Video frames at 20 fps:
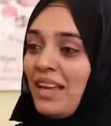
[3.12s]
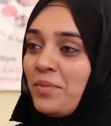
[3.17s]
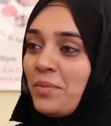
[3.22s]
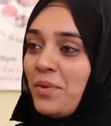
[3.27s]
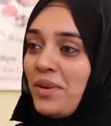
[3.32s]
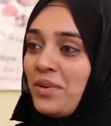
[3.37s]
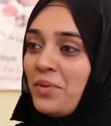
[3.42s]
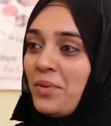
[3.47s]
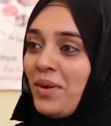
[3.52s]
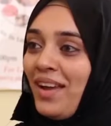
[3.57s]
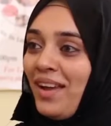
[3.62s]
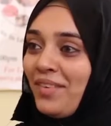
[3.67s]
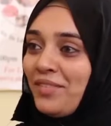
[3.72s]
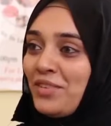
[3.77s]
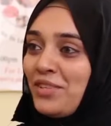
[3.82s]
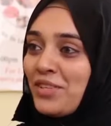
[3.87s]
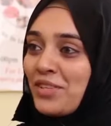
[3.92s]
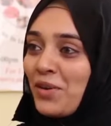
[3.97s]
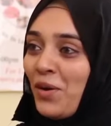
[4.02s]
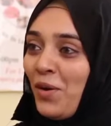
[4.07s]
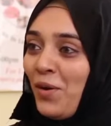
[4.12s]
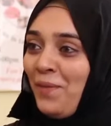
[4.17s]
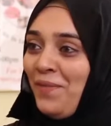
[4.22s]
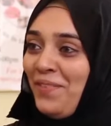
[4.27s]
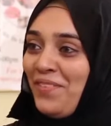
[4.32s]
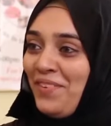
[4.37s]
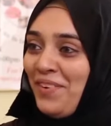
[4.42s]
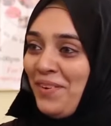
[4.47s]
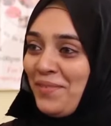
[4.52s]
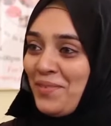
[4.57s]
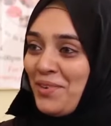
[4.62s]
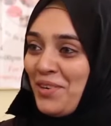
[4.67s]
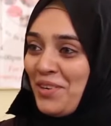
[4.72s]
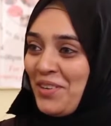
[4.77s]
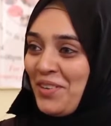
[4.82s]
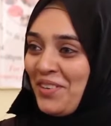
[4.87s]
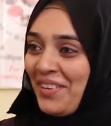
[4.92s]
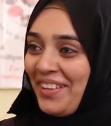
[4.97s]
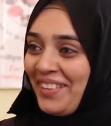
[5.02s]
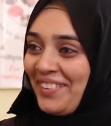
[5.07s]
And when do I have to stop if I'm
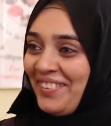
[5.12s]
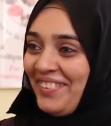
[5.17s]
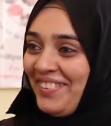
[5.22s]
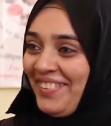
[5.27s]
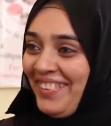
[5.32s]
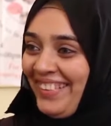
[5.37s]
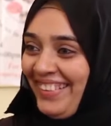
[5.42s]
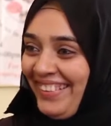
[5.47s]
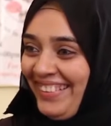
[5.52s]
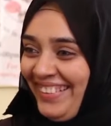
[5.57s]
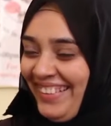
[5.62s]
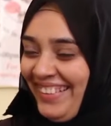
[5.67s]
not doing good?